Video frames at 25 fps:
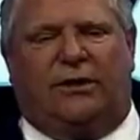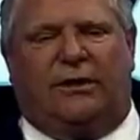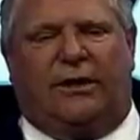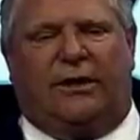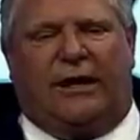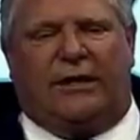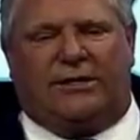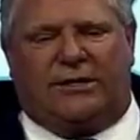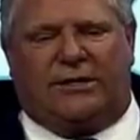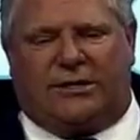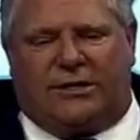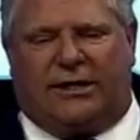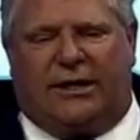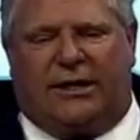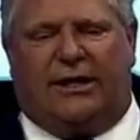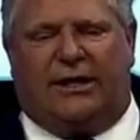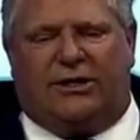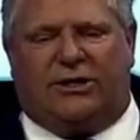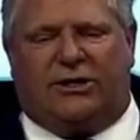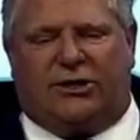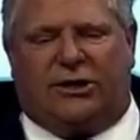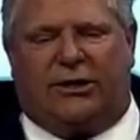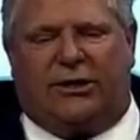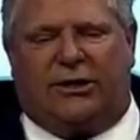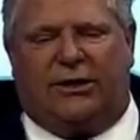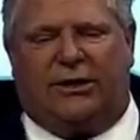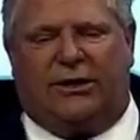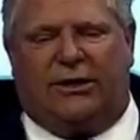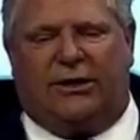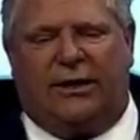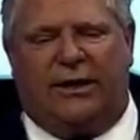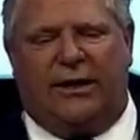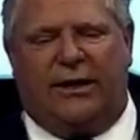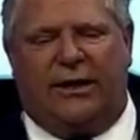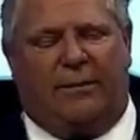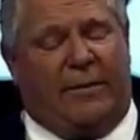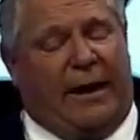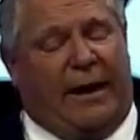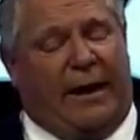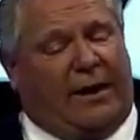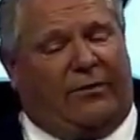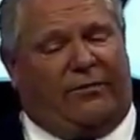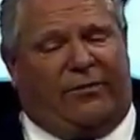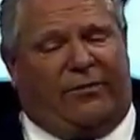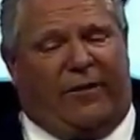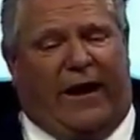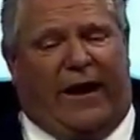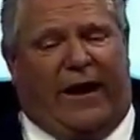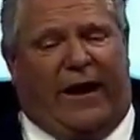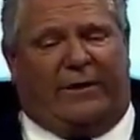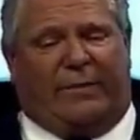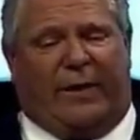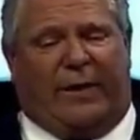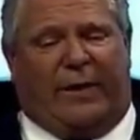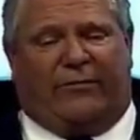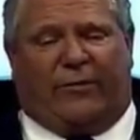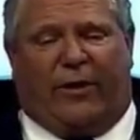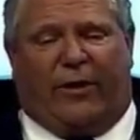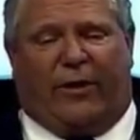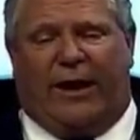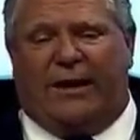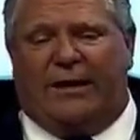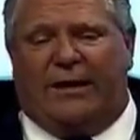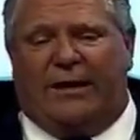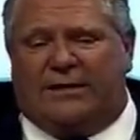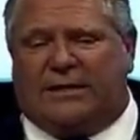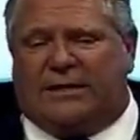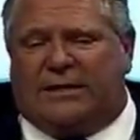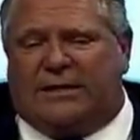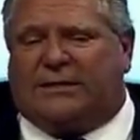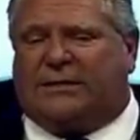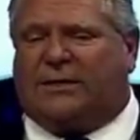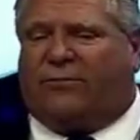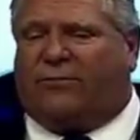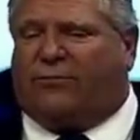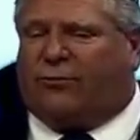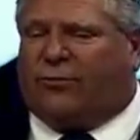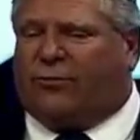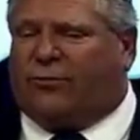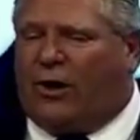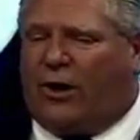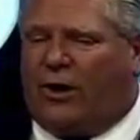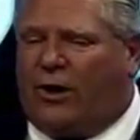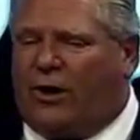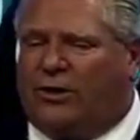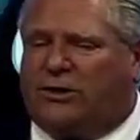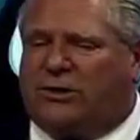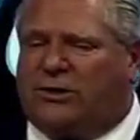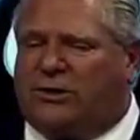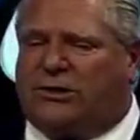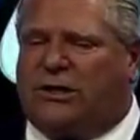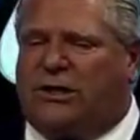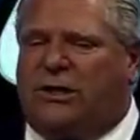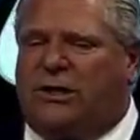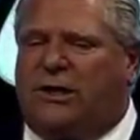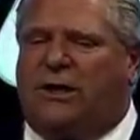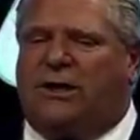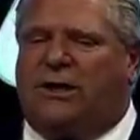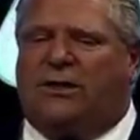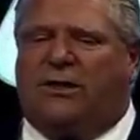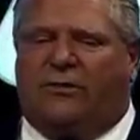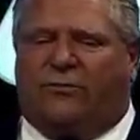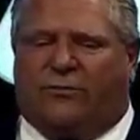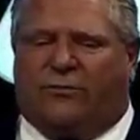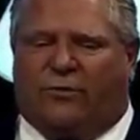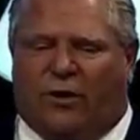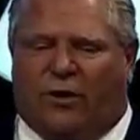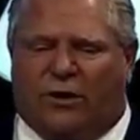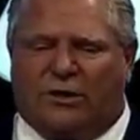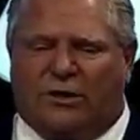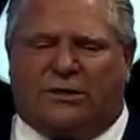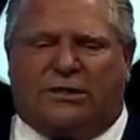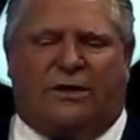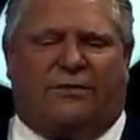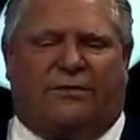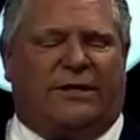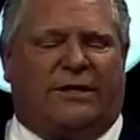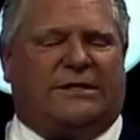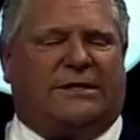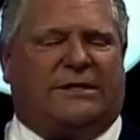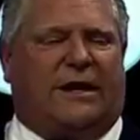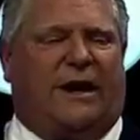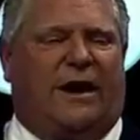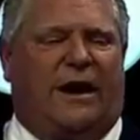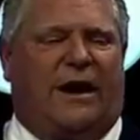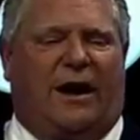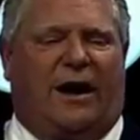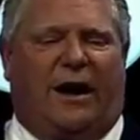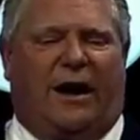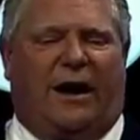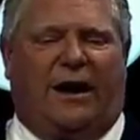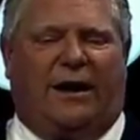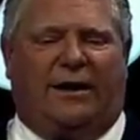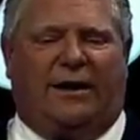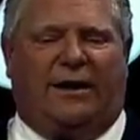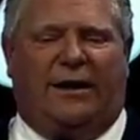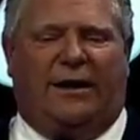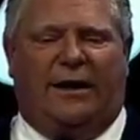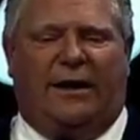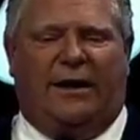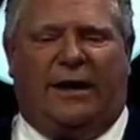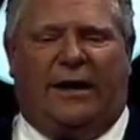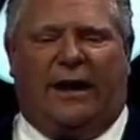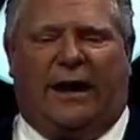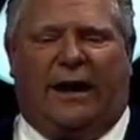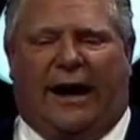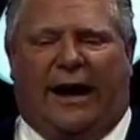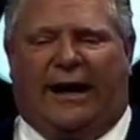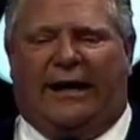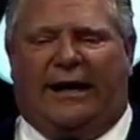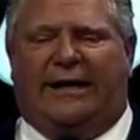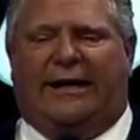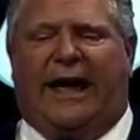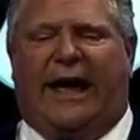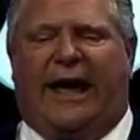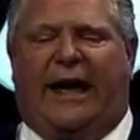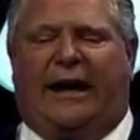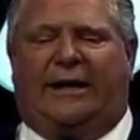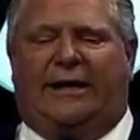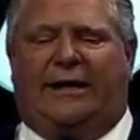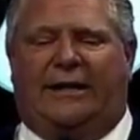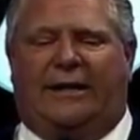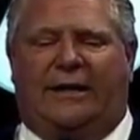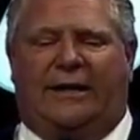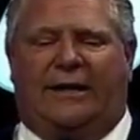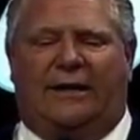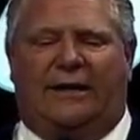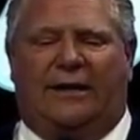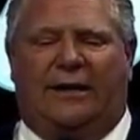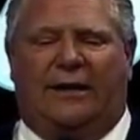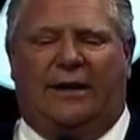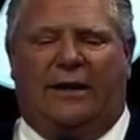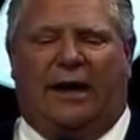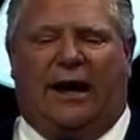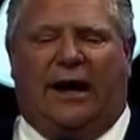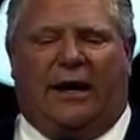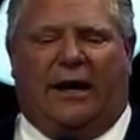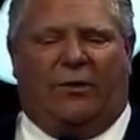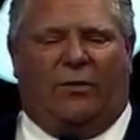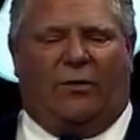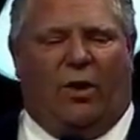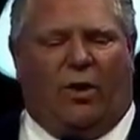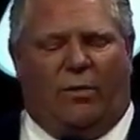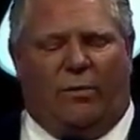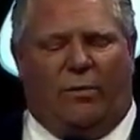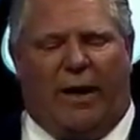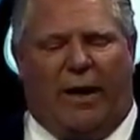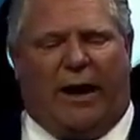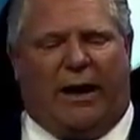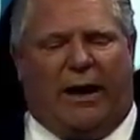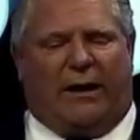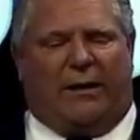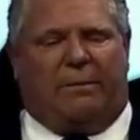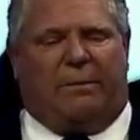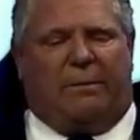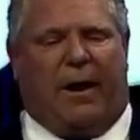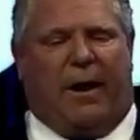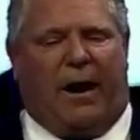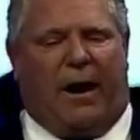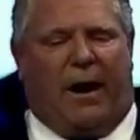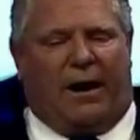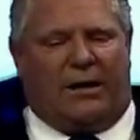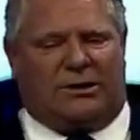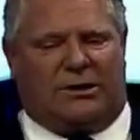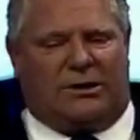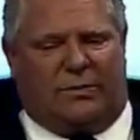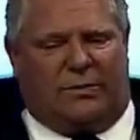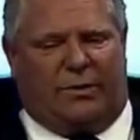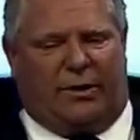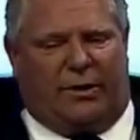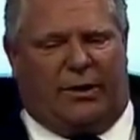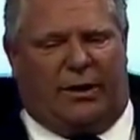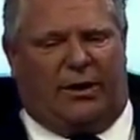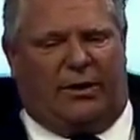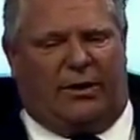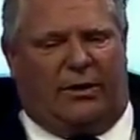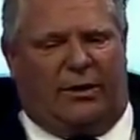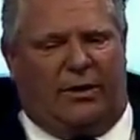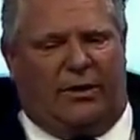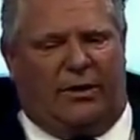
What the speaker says: legislation. Matter of fact, my friends, it's the first of its kind in Canada. And it will make it possible